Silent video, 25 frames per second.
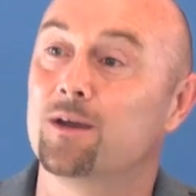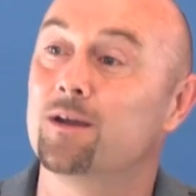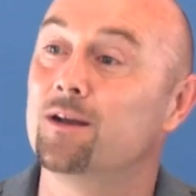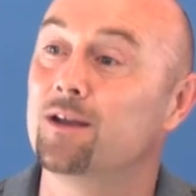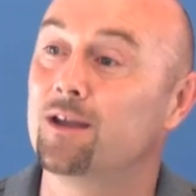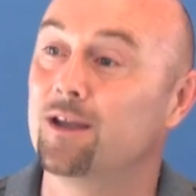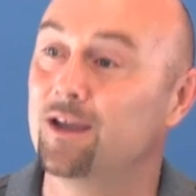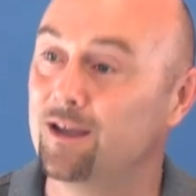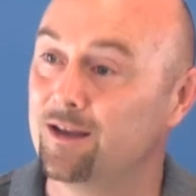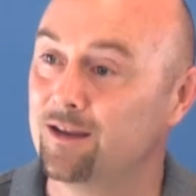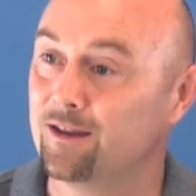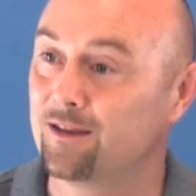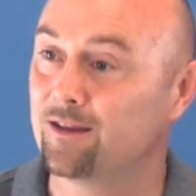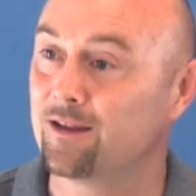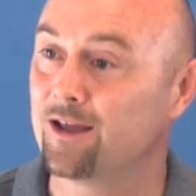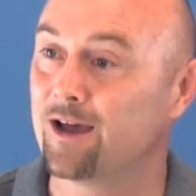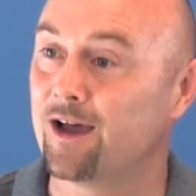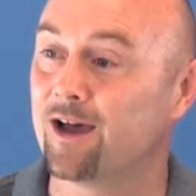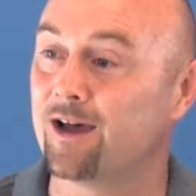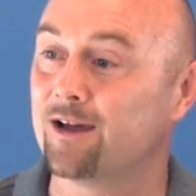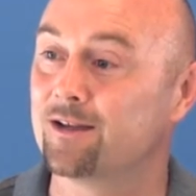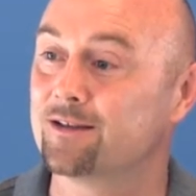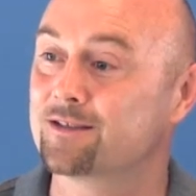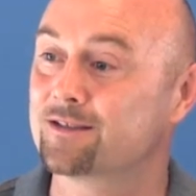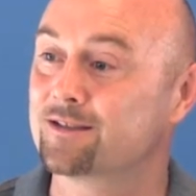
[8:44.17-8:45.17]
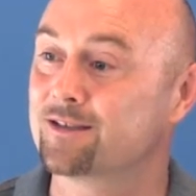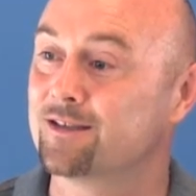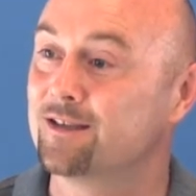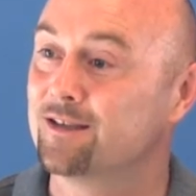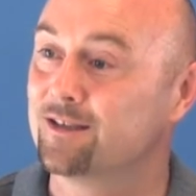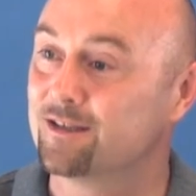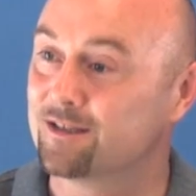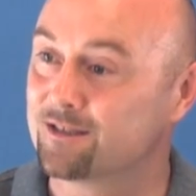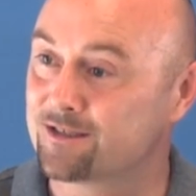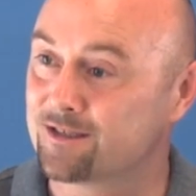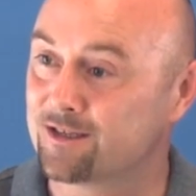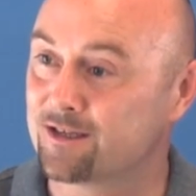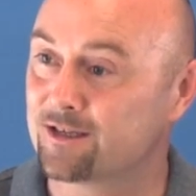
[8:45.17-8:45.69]
And in that
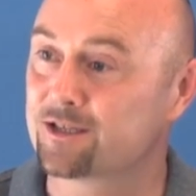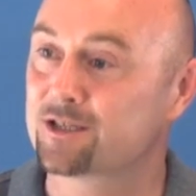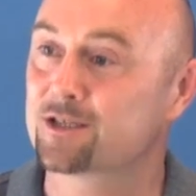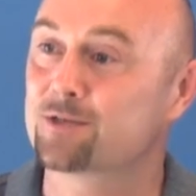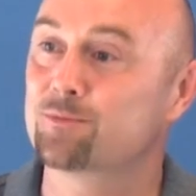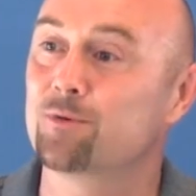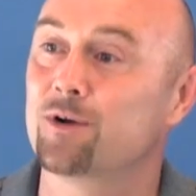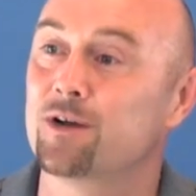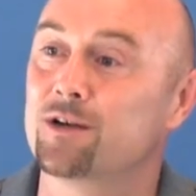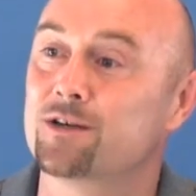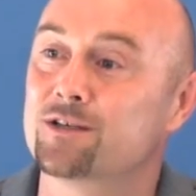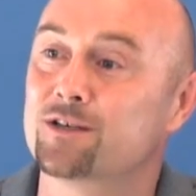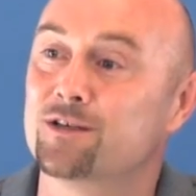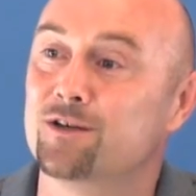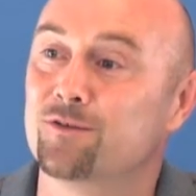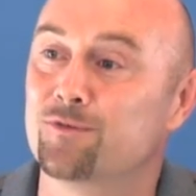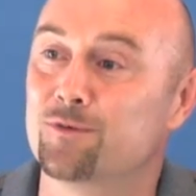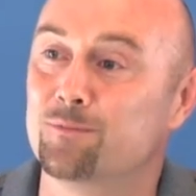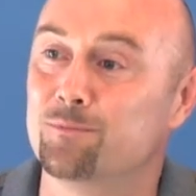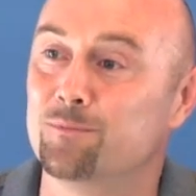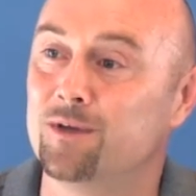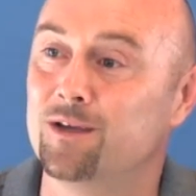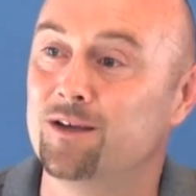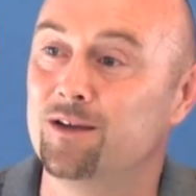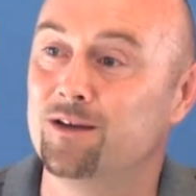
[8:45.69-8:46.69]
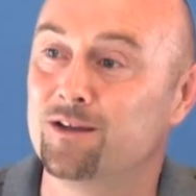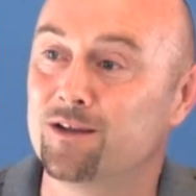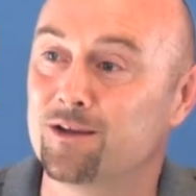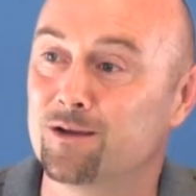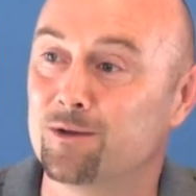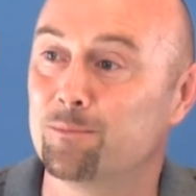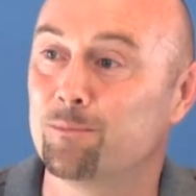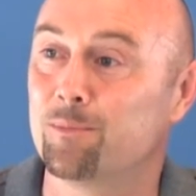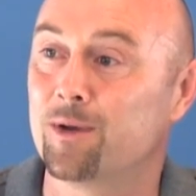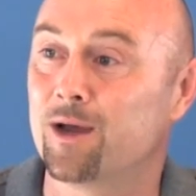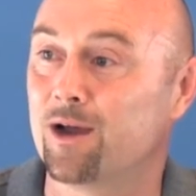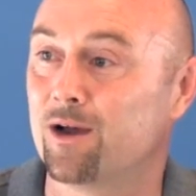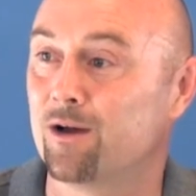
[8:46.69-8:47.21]
is the expression of immediate
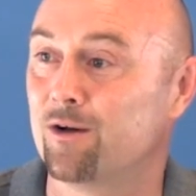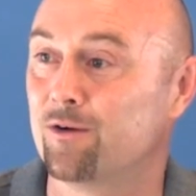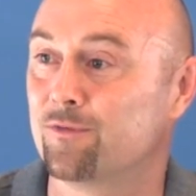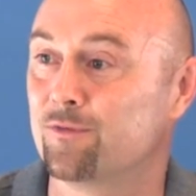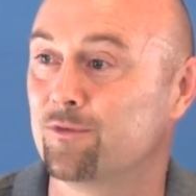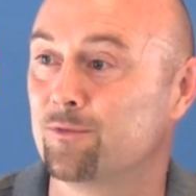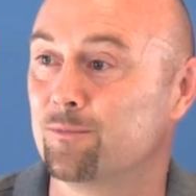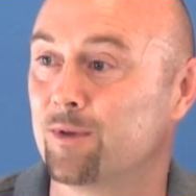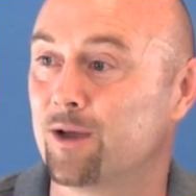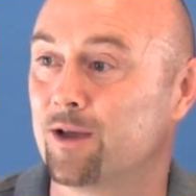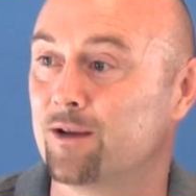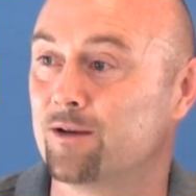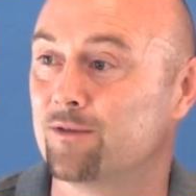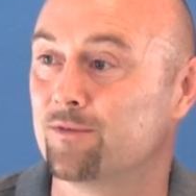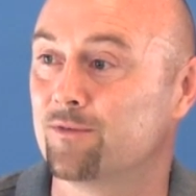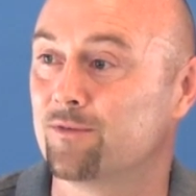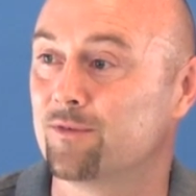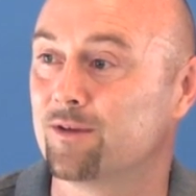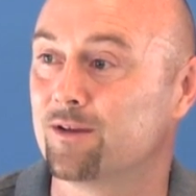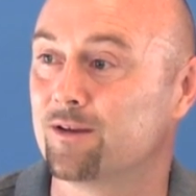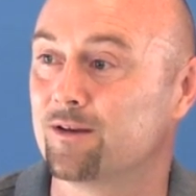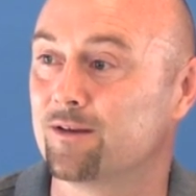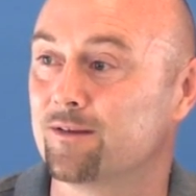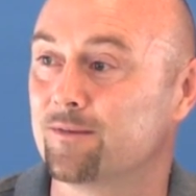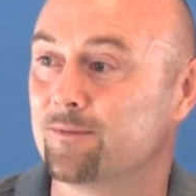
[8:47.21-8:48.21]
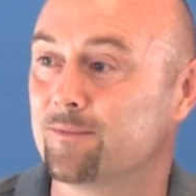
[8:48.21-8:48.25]
and powerful benefit.